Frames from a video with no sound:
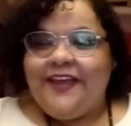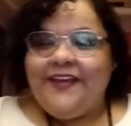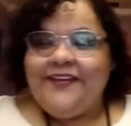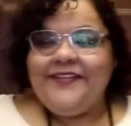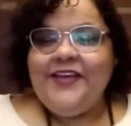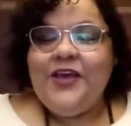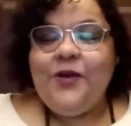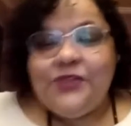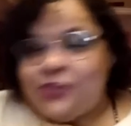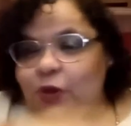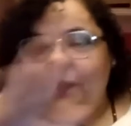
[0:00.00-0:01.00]
deck?
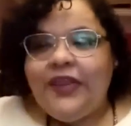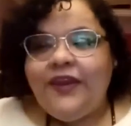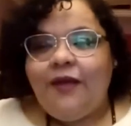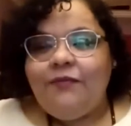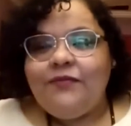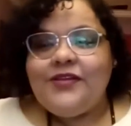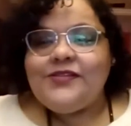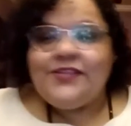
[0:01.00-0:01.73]
with so many numbers.